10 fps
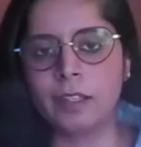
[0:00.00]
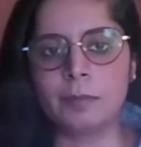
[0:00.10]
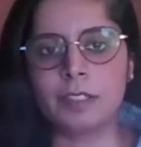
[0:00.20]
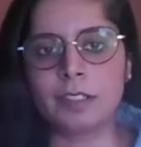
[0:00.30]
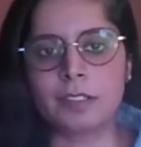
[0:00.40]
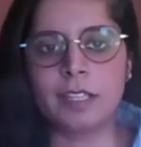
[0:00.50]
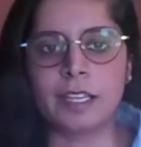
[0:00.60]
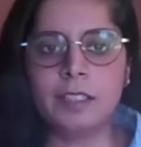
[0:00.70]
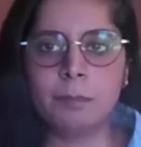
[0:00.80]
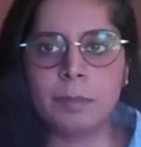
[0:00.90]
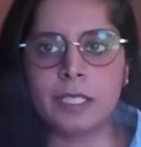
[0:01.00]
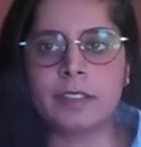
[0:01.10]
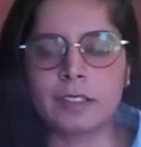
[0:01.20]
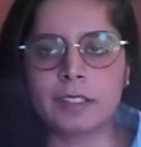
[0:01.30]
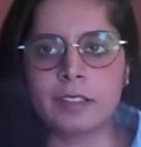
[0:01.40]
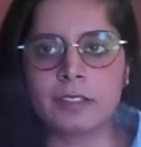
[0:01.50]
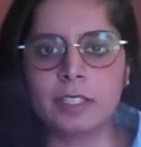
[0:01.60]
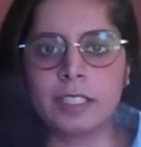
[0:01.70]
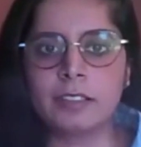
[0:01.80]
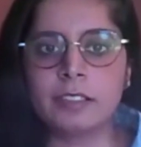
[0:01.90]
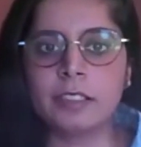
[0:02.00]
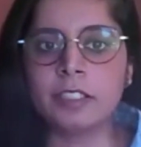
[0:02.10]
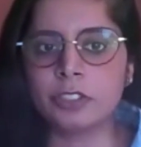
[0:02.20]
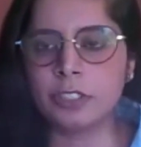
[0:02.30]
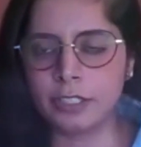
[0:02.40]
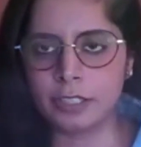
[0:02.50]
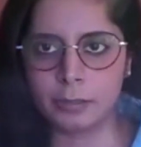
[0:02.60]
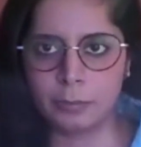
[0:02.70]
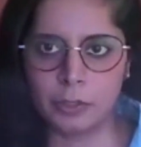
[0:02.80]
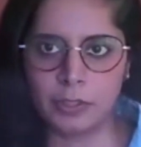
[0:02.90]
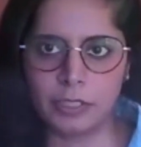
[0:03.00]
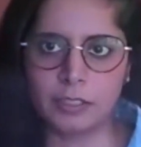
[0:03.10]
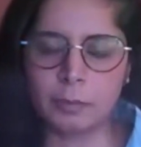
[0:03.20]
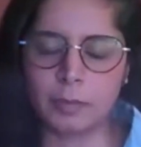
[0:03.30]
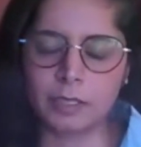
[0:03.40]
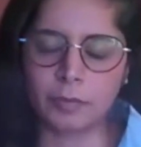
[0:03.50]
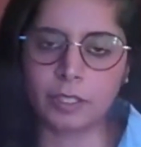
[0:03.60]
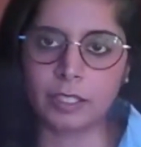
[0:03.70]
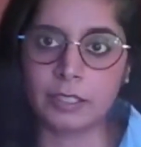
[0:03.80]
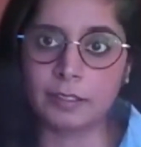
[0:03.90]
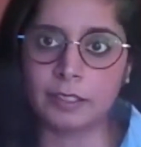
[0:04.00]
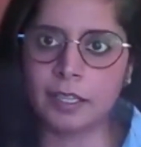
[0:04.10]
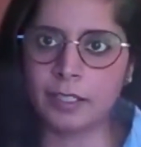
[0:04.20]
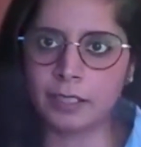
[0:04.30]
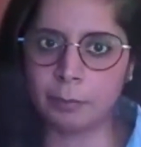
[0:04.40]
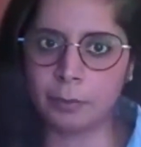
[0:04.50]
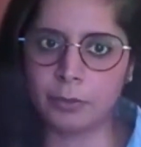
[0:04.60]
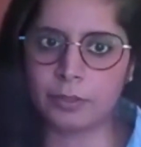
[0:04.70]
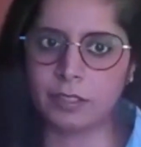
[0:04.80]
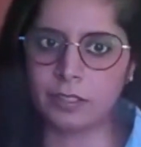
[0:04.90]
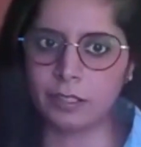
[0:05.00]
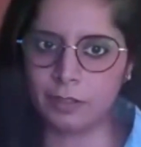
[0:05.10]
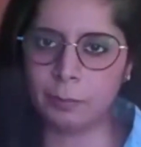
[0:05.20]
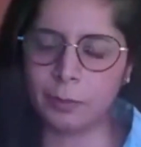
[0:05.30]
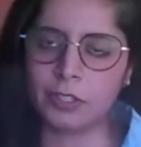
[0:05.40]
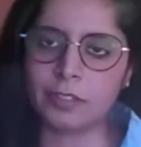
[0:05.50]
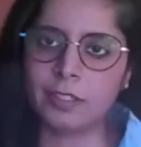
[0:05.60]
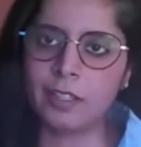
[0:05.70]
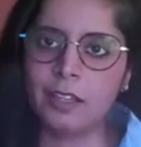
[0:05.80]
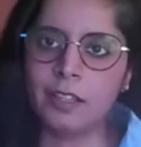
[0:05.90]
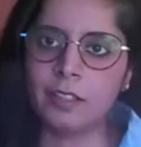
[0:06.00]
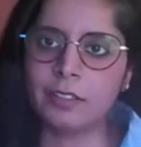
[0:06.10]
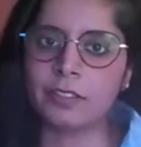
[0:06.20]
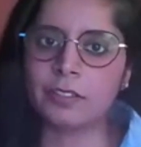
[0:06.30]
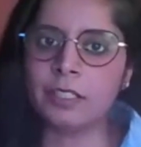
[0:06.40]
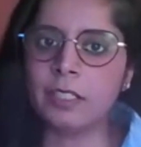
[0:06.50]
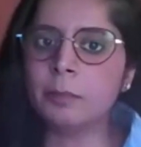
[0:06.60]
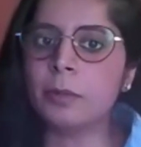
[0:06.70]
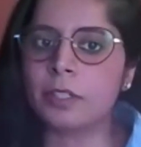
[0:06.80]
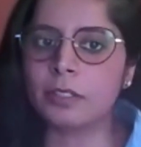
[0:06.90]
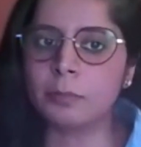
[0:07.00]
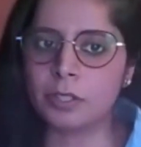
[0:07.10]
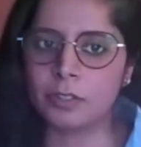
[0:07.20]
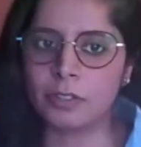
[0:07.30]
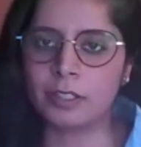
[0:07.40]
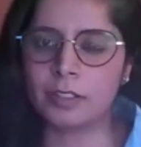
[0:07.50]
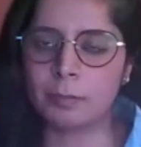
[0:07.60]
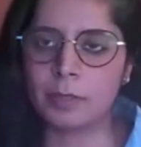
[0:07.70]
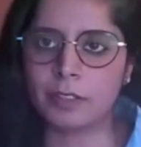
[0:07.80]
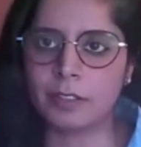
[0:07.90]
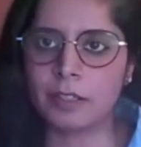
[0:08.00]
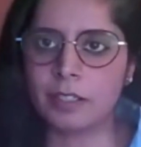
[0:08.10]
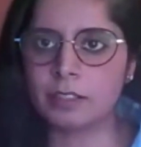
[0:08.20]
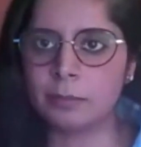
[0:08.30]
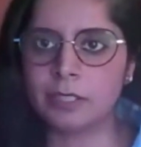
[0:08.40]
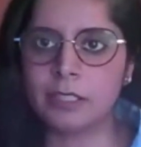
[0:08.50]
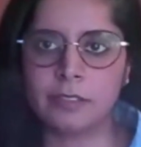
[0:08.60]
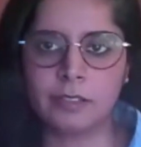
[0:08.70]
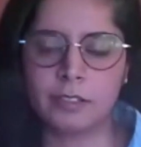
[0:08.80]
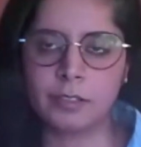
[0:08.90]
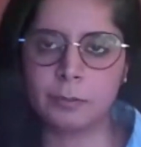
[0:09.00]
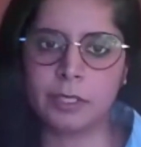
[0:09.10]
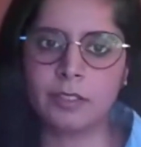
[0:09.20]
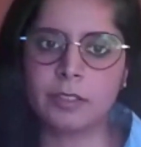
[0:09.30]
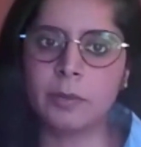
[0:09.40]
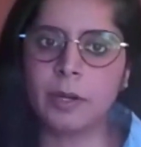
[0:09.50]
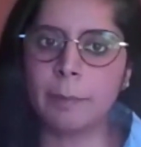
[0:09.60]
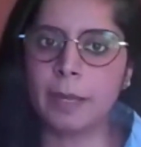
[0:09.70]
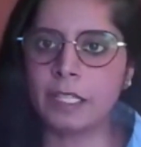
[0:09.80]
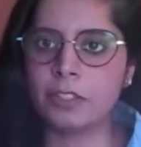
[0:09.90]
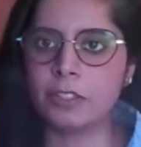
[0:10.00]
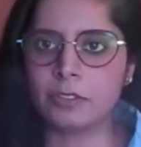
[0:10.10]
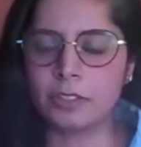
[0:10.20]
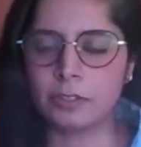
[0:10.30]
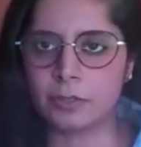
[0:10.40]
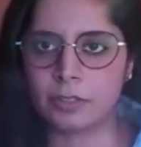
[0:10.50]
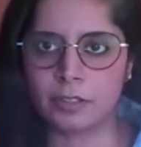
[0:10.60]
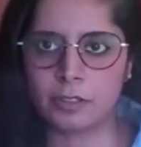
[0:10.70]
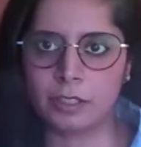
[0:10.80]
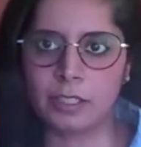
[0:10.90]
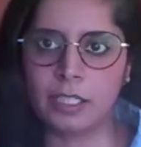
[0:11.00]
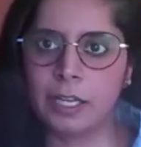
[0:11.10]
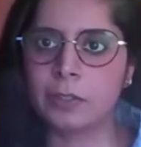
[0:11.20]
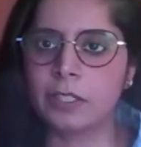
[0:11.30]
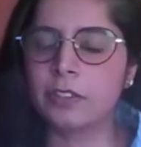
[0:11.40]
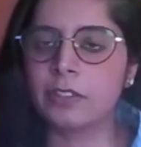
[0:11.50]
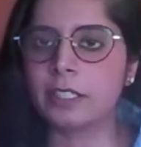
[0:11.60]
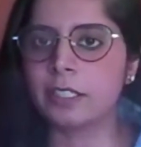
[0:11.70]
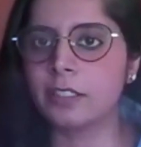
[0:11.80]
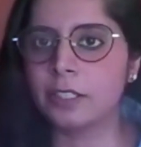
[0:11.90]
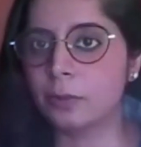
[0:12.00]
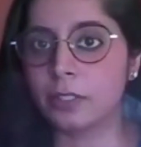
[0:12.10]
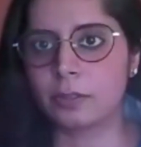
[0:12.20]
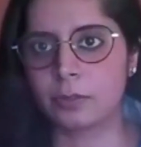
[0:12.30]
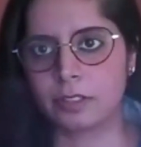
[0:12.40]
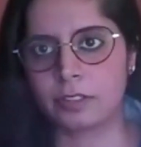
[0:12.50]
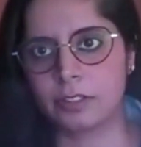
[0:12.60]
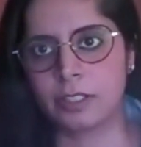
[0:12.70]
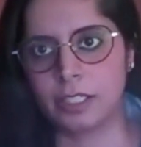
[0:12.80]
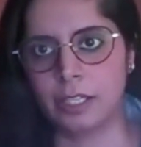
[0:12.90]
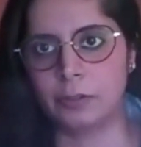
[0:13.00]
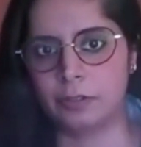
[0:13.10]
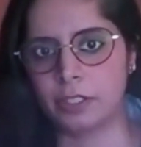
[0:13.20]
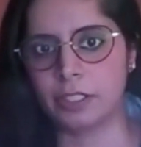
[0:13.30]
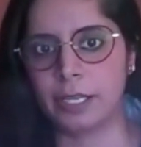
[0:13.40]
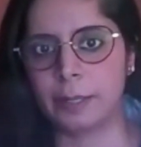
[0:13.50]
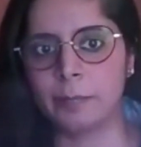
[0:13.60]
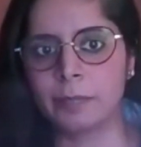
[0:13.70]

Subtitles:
The second piece is really the engineering community, specifically the IT pros and developers. They're really important personas because ultimately they're the ones who are managing resources on the cloud and creating new resources on the cloud every day.